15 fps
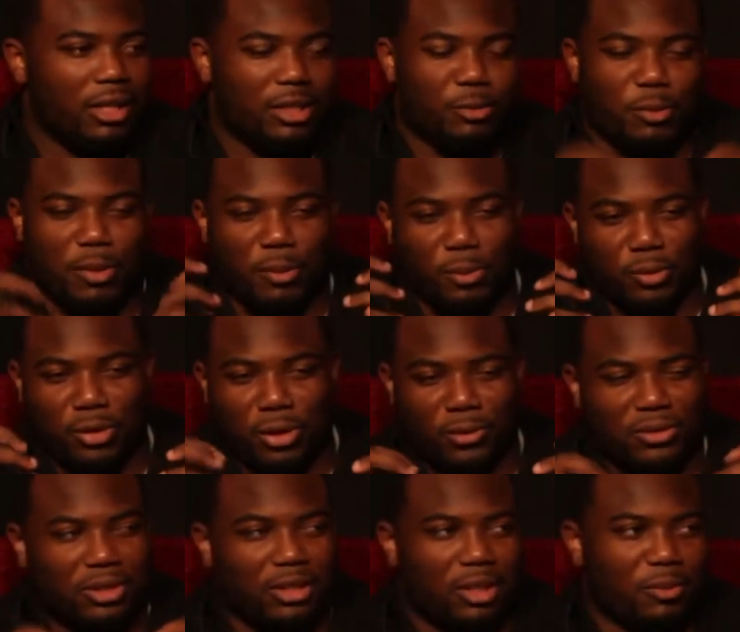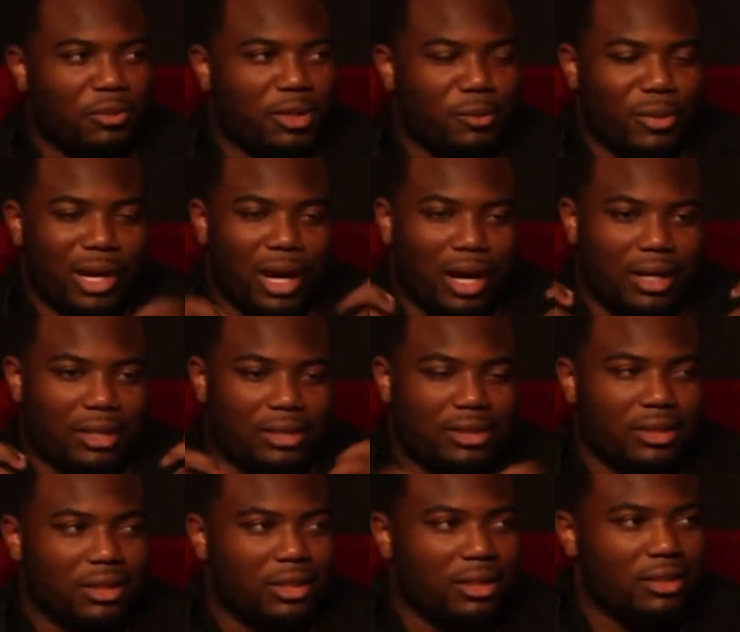That's what people don't see, the behind the
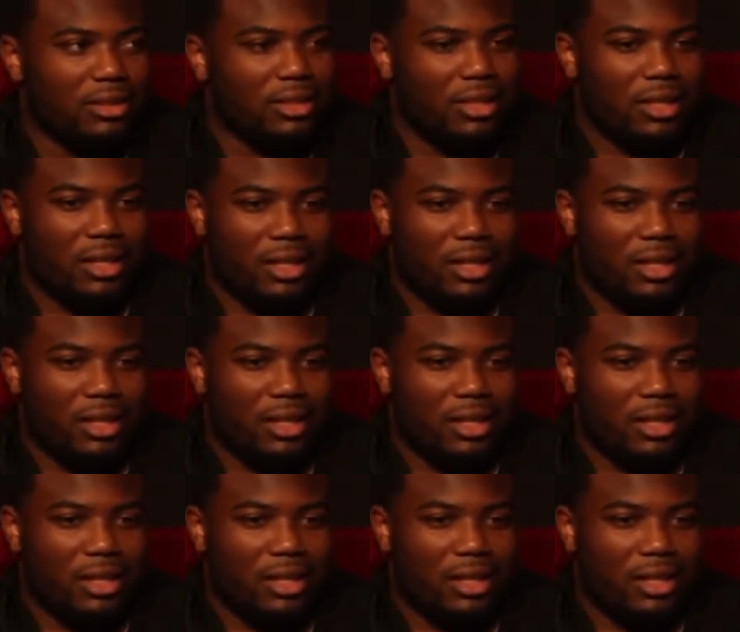scenes.